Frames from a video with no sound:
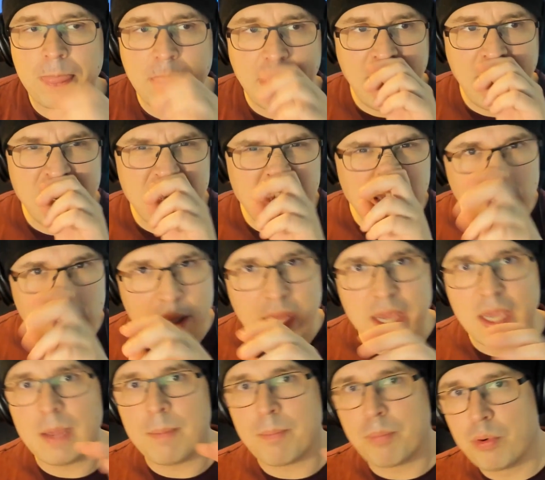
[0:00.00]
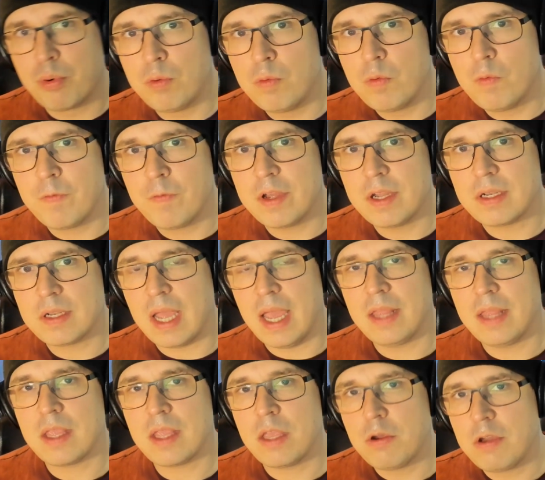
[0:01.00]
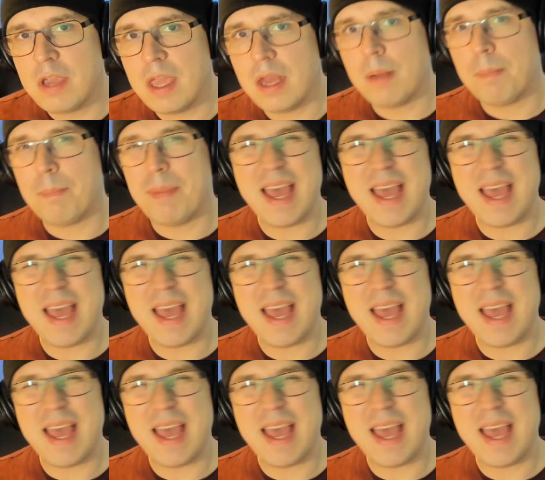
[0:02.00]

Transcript: and they'll like improve it, and then you get it